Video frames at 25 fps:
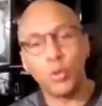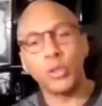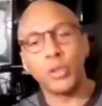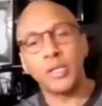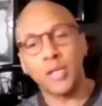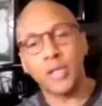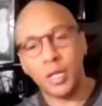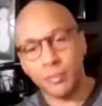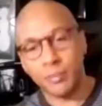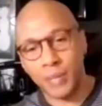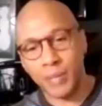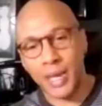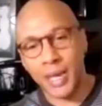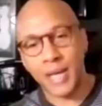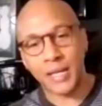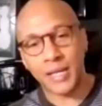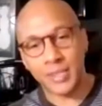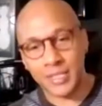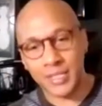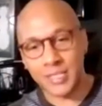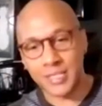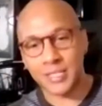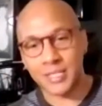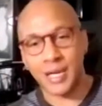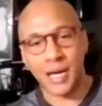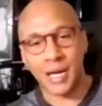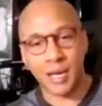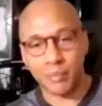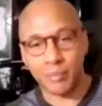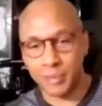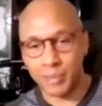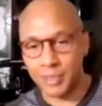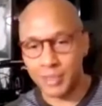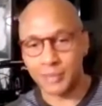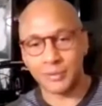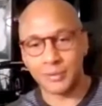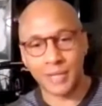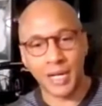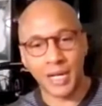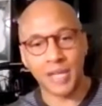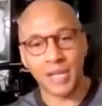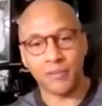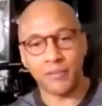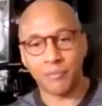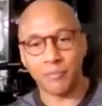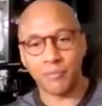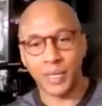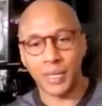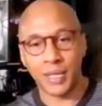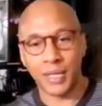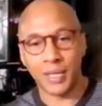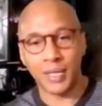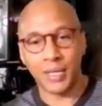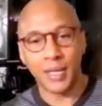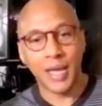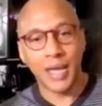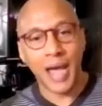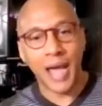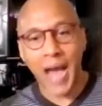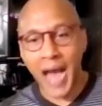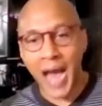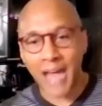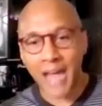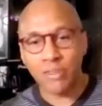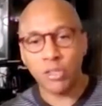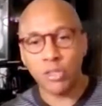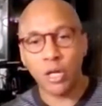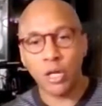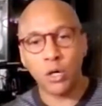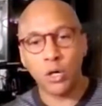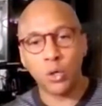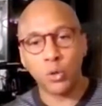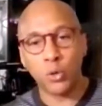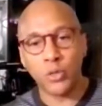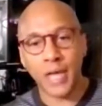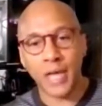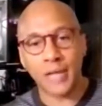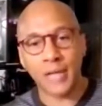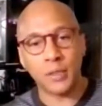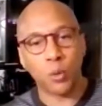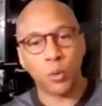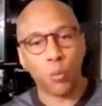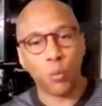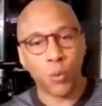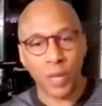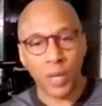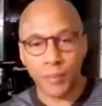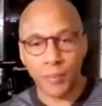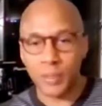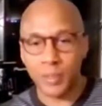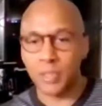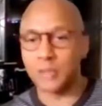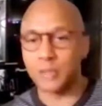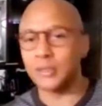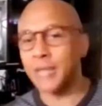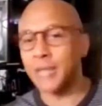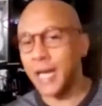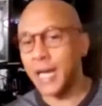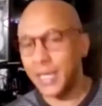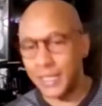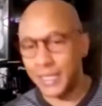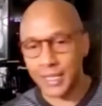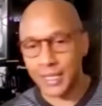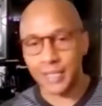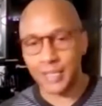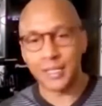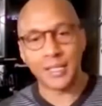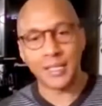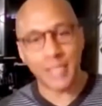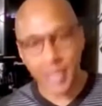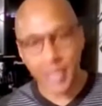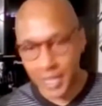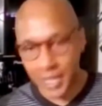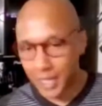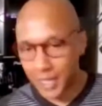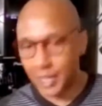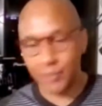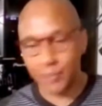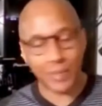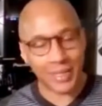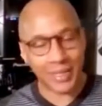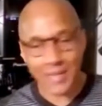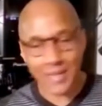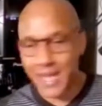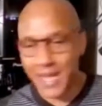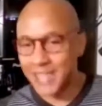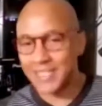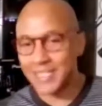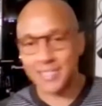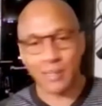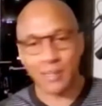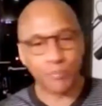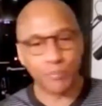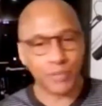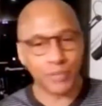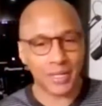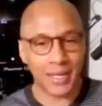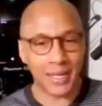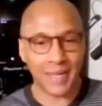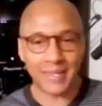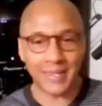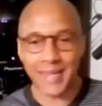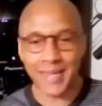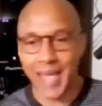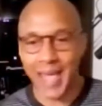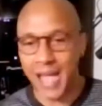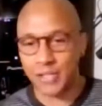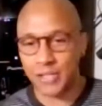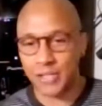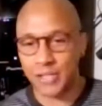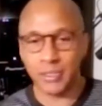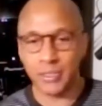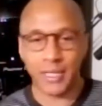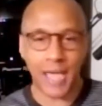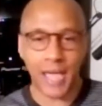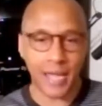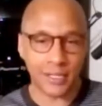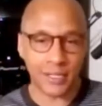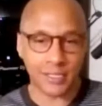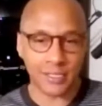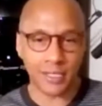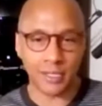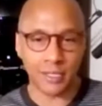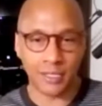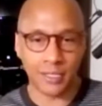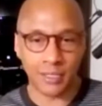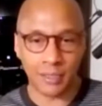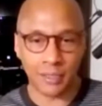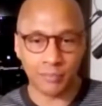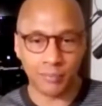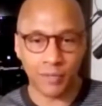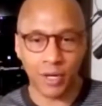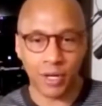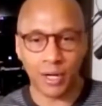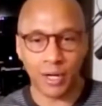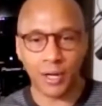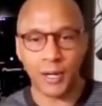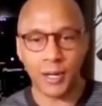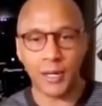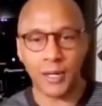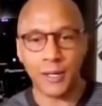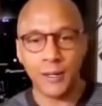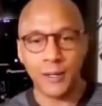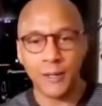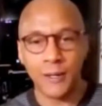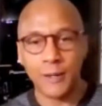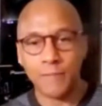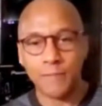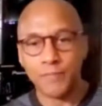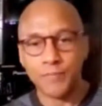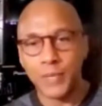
and you a young man at this time in your life, man, I know that the women are liking the dance. I mean, that's something that naturally caters to them, all right?